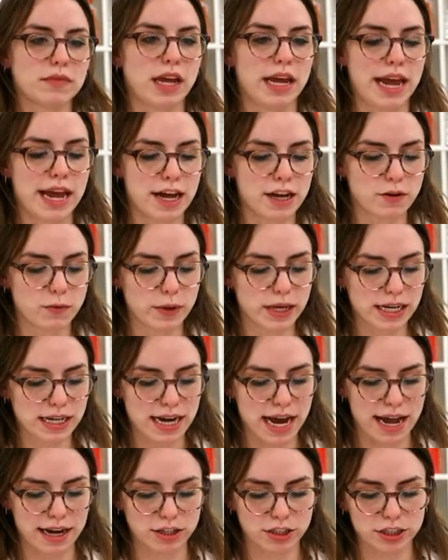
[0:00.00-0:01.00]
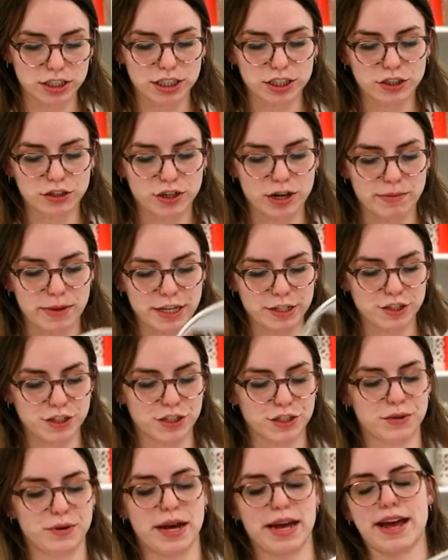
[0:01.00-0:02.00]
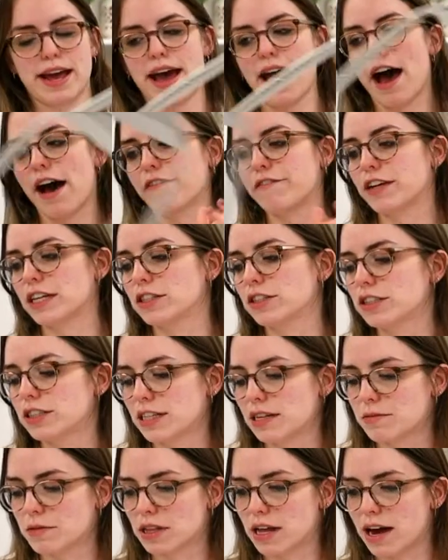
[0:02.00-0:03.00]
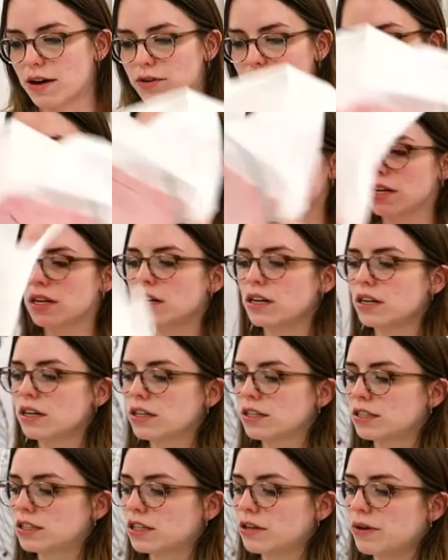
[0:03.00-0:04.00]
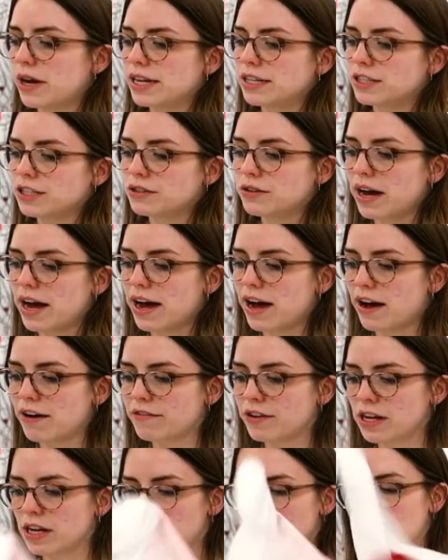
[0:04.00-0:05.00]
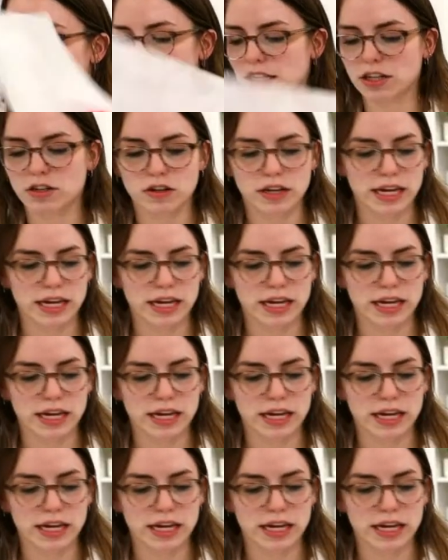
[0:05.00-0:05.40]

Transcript: and we can actually trim it to a half inch seam allowance. So I do have a little